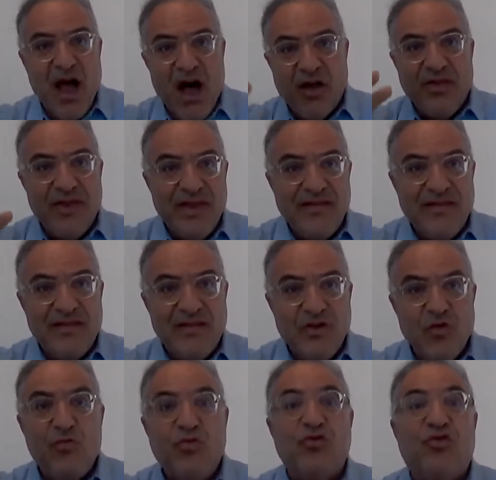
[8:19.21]
on this,
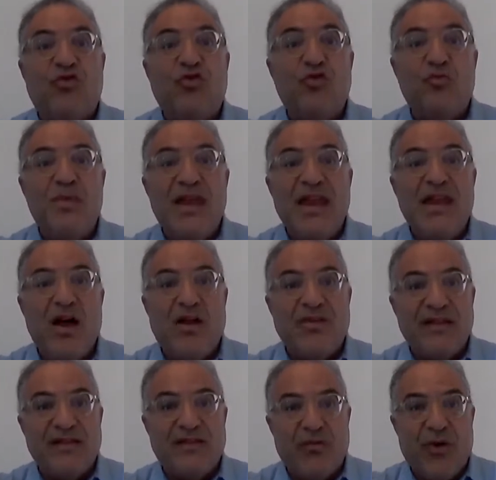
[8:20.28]
you will zoom in on
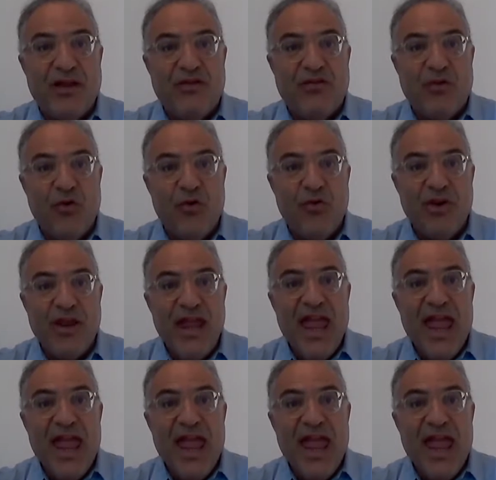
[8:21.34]
this red zone,